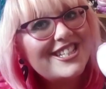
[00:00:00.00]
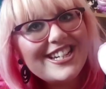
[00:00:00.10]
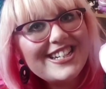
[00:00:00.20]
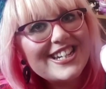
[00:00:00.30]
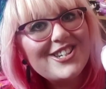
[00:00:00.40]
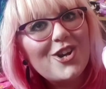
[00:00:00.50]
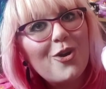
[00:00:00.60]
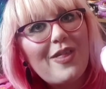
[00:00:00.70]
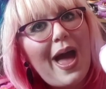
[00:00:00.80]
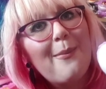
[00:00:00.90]
She didn't
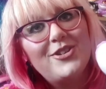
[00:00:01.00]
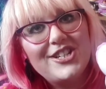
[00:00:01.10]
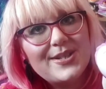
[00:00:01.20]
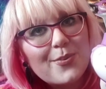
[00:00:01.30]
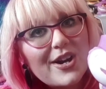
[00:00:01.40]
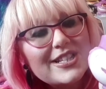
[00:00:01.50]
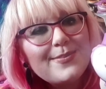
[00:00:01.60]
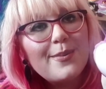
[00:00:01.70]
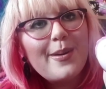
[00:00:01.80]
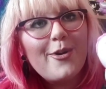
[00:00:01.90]
know that but she
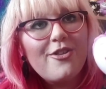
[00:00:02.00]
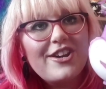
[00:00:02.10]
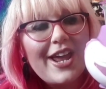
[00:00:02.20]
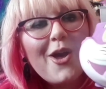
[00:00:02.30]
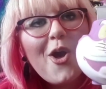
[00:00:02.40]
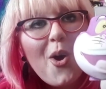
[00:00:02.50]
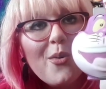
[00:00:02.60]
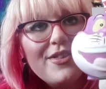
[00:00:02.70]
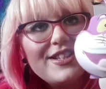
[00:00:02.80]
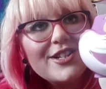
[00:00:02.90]
surprised me on my birthday
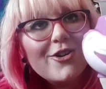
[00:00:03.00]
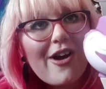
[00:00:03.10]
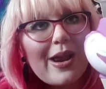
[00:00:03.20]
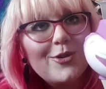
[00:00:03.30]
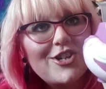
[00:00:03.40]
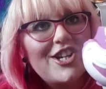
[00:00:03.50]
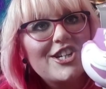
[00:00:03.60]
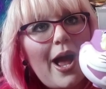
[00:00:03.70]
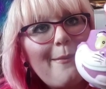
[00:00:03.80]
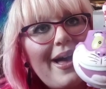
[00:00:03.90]
with this incredible
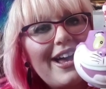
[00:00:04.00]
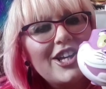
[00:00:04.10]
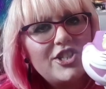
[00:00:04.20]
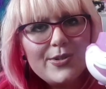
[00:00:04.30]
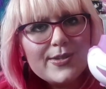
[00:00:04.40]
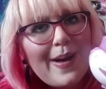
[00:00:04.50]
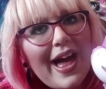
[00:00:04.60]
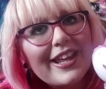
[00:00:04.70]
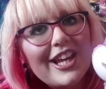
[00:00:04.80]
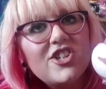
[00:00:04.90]
Cheshire Cat mug and she was
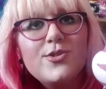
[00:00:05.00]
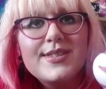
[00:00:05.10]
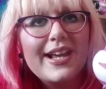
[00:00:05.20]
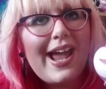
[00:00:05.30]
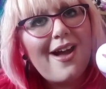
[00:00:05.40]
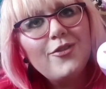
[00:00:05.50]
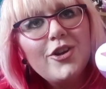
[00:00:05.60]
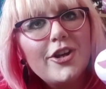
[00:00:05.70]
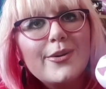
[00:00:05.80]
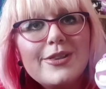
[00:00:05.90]
panicking. She was like, I
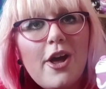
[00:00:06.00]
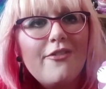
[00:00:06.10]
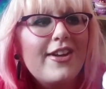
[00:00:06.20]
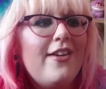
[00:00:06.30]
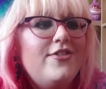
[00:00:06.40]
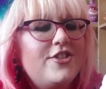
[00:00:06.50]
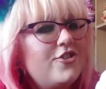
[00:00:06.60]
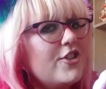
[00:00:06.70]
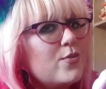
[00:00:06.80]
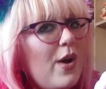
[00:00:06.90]
haven't got you a lot of gifts,
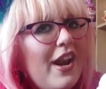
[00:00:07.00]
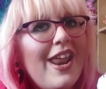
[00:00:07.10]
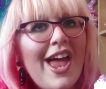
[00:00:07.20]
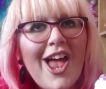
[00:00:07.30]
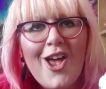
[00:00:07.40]
it's just one.